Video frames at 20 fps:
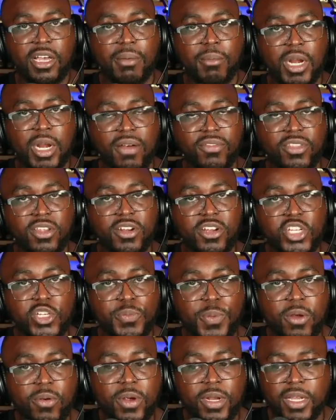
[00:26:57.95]
but after the
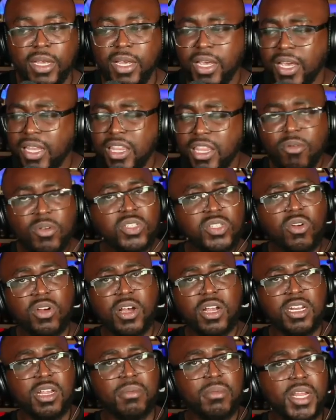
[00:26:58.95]
Spirit. There is no
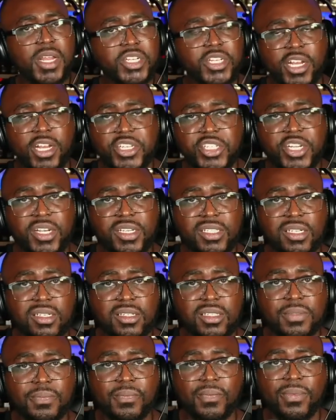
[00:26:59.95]
condemnation in
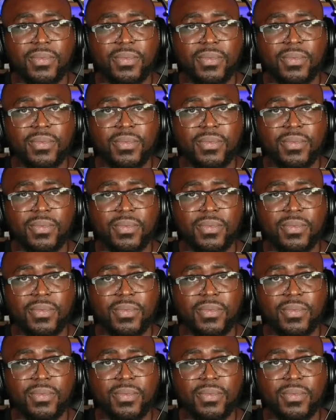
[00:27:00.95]
Jesus